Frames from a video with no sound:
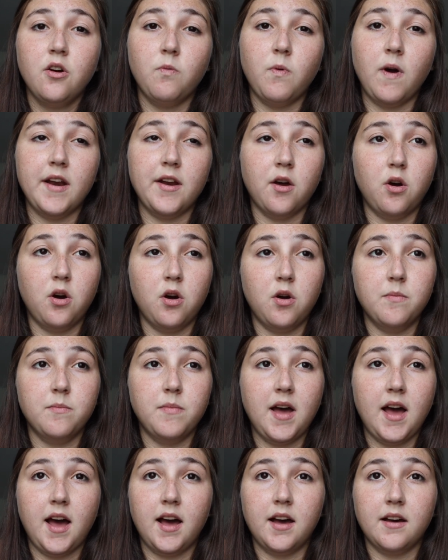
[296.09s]

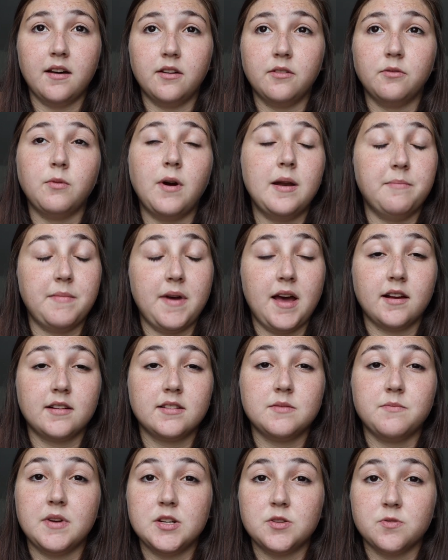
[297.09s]
went
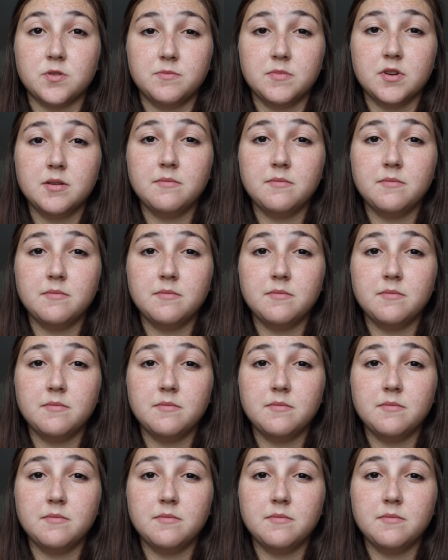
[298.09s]
back to my dorm